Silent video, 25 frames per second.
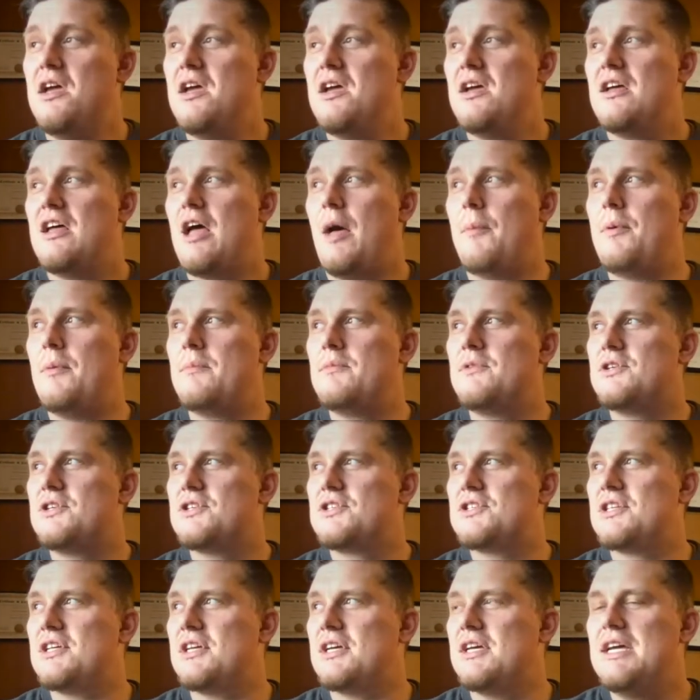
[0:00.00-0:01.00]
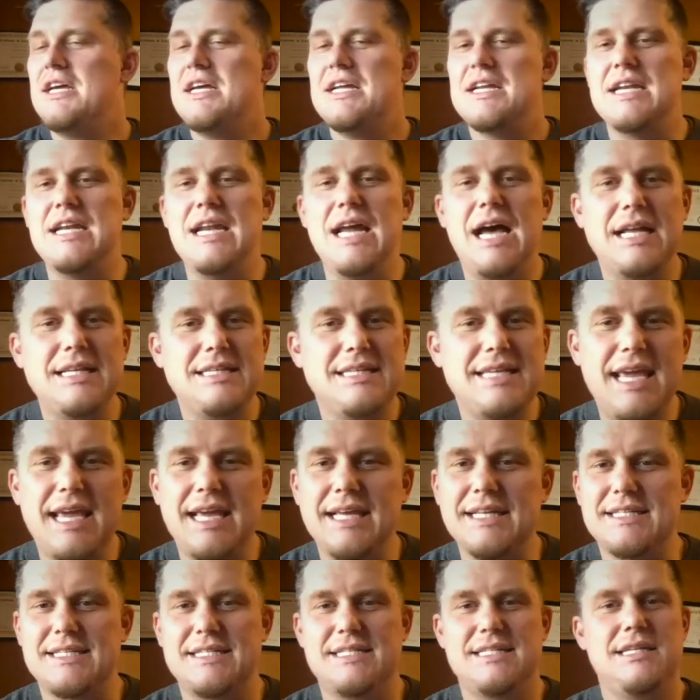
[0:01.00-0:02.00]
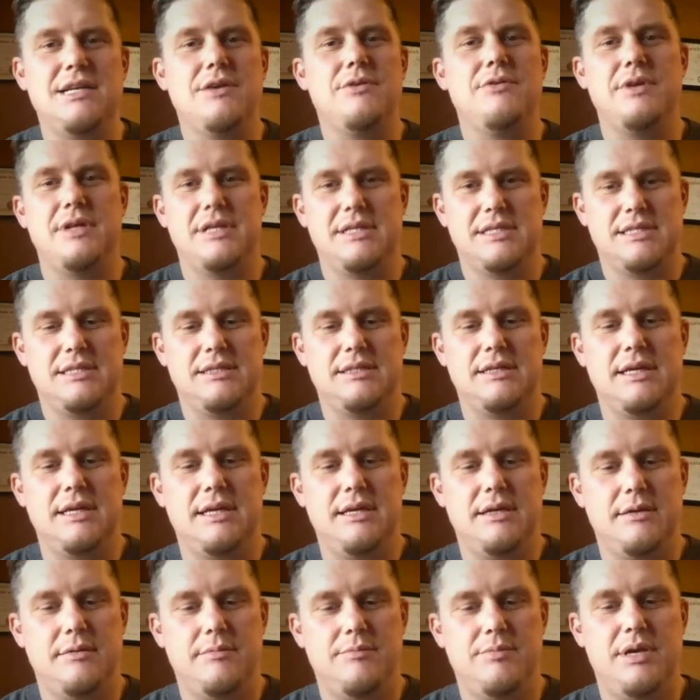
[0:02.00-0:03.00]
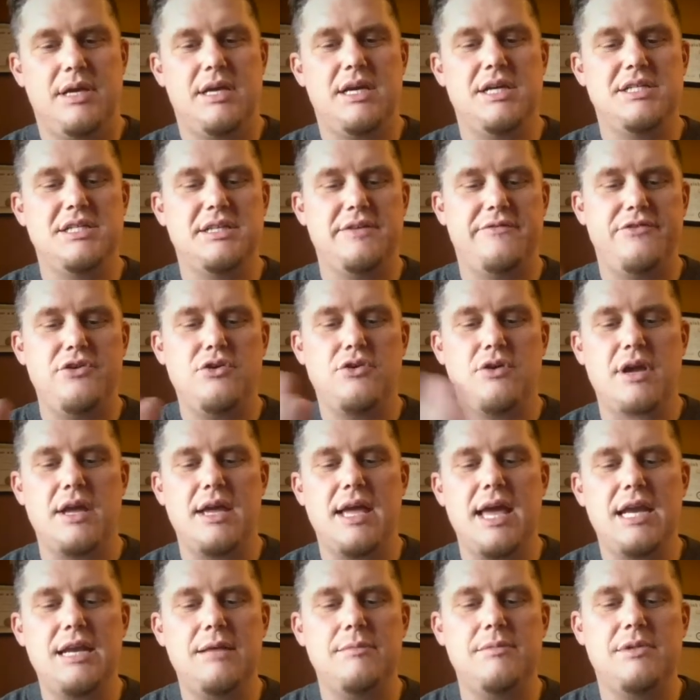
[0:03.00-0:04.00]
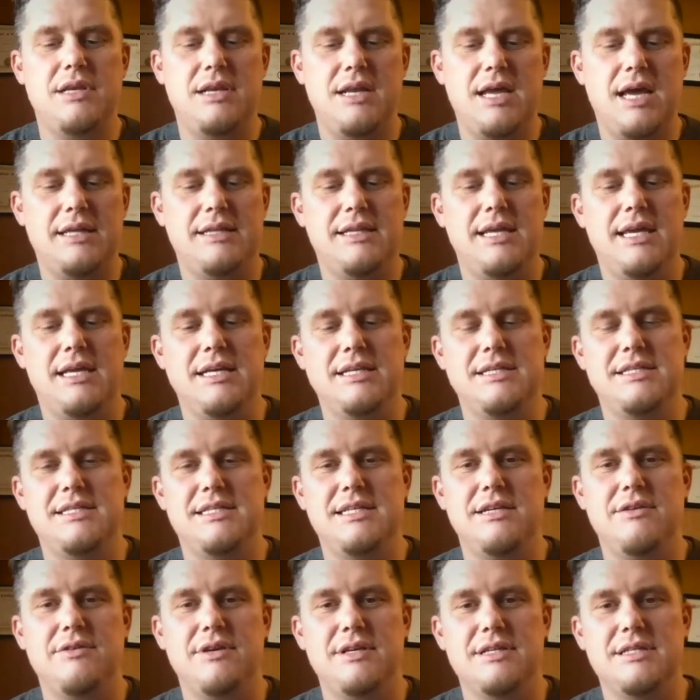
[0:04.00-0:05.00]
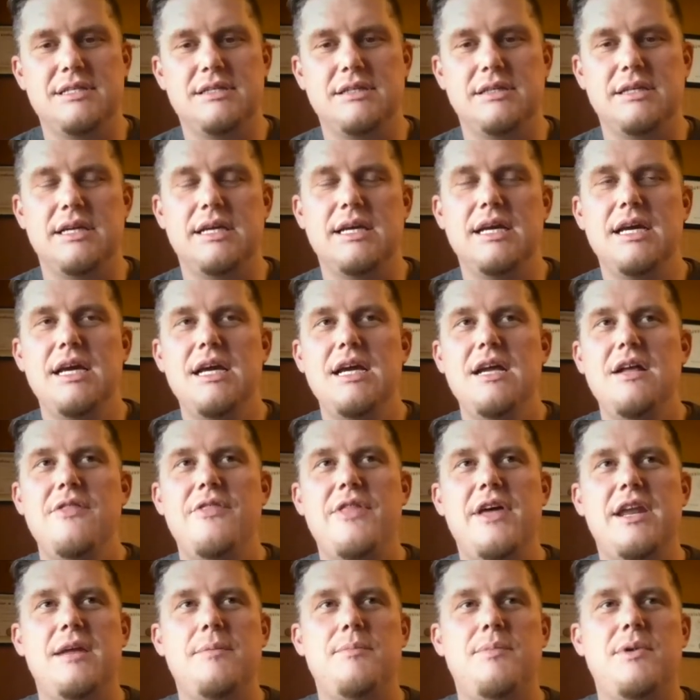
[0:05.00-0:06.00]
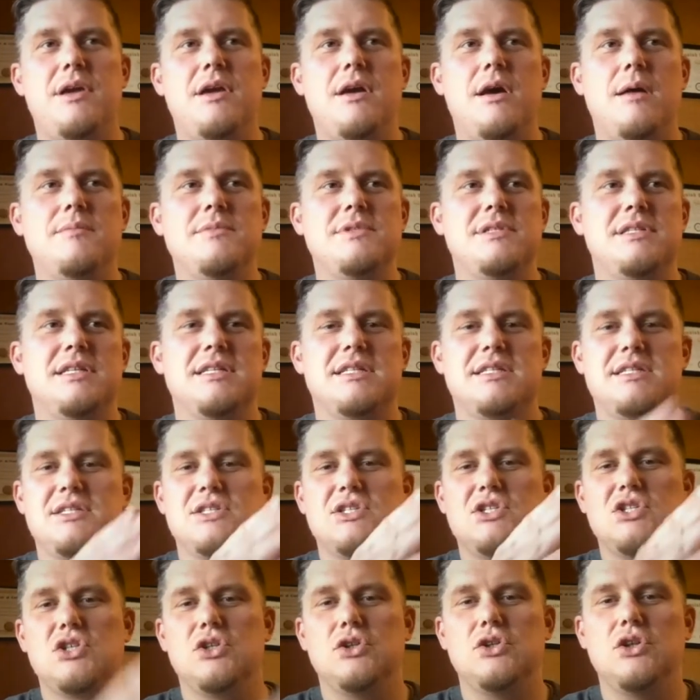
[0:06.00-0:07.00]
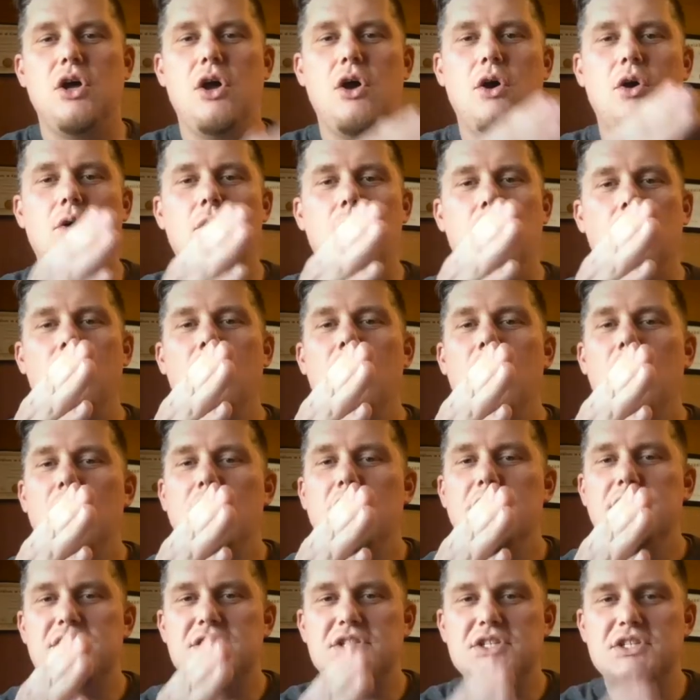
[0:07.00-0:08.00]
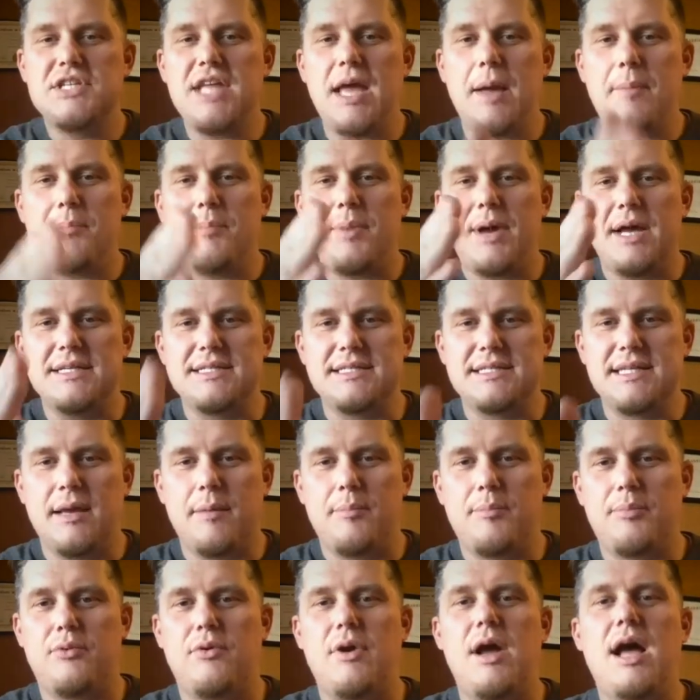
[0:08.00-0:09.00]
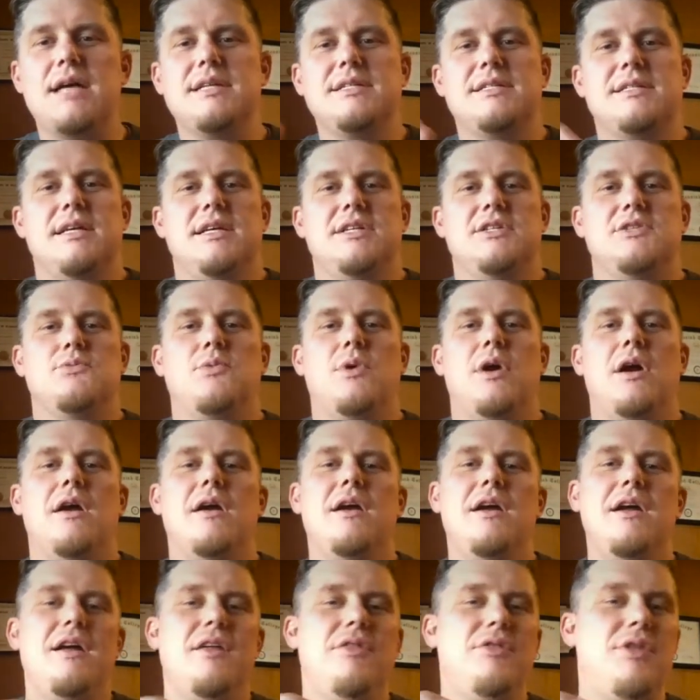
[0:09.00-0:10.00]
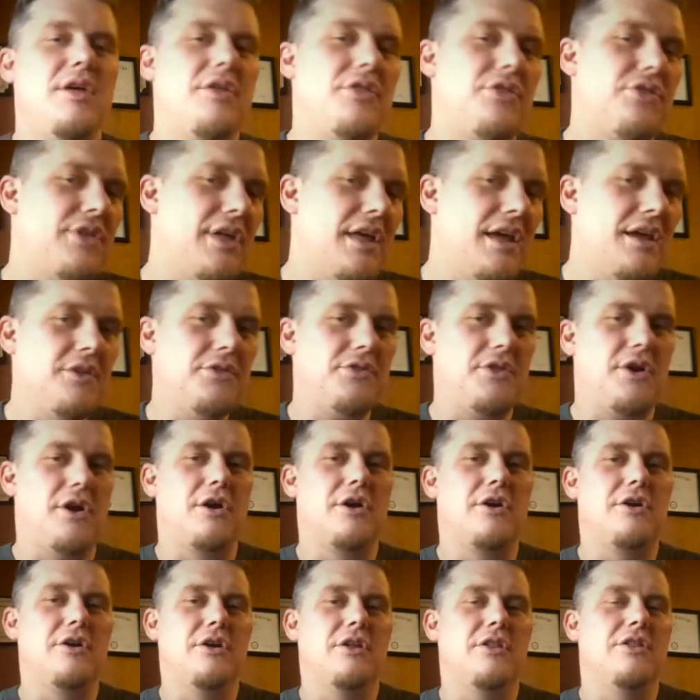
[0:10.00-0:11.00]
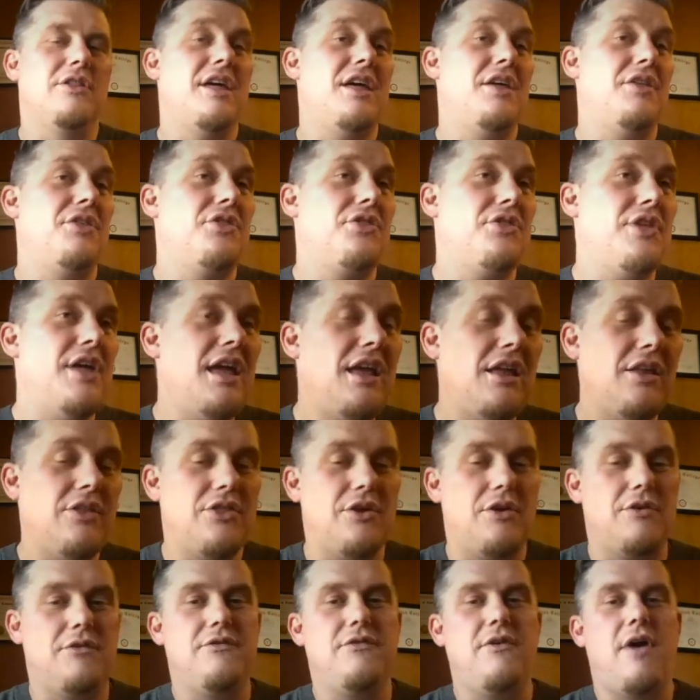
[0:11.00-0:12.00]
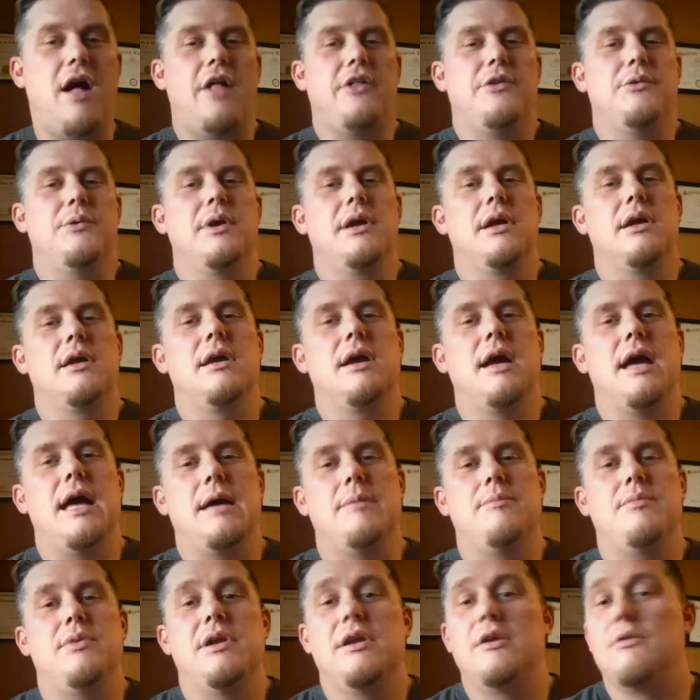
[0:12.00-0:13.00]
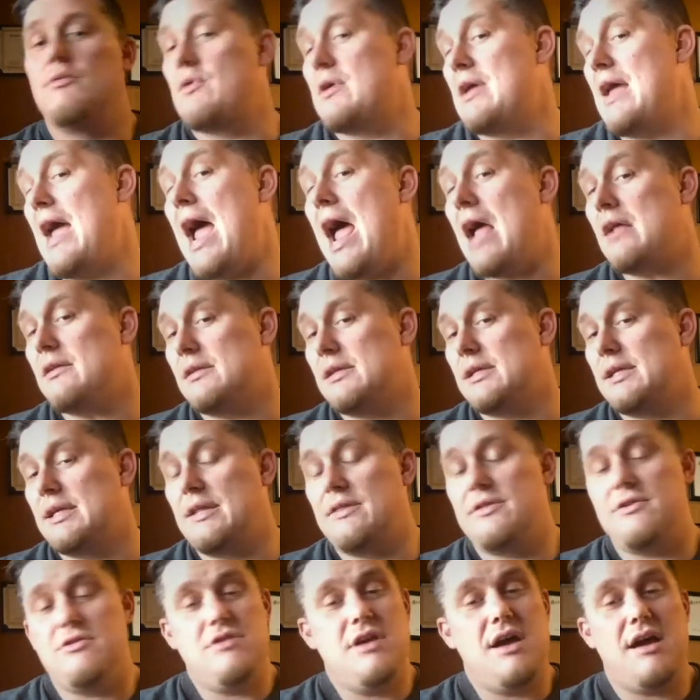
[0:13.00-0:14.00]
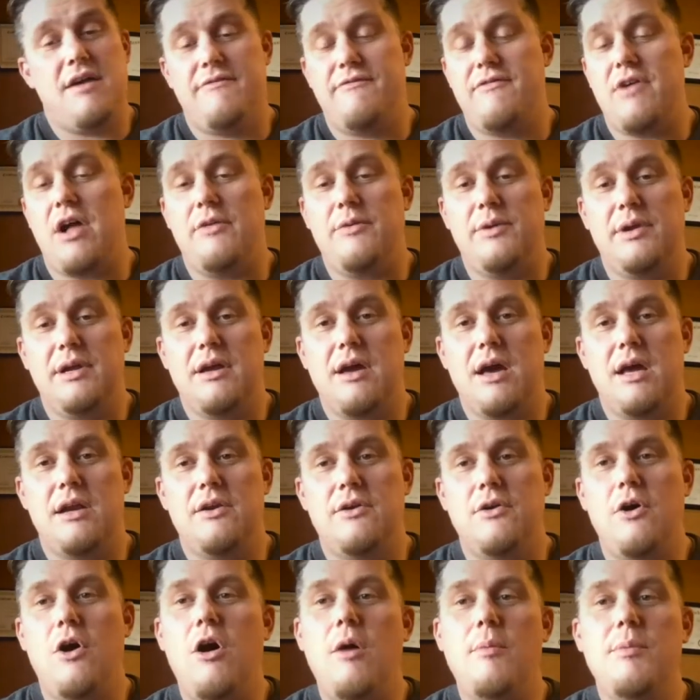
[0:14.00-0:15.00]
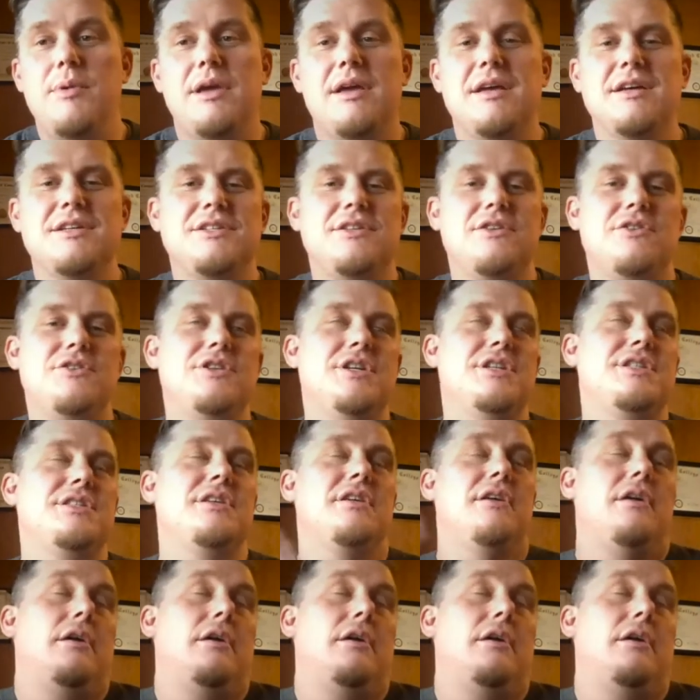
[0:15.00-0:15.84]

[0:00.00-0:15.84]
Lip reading: help him just to not take it seriously. Because if you can get him to not take it seriously, then it becomes this slow, step-by-step process where they think they're good. They think they're following God, but in reality, they're not following God at all because they're just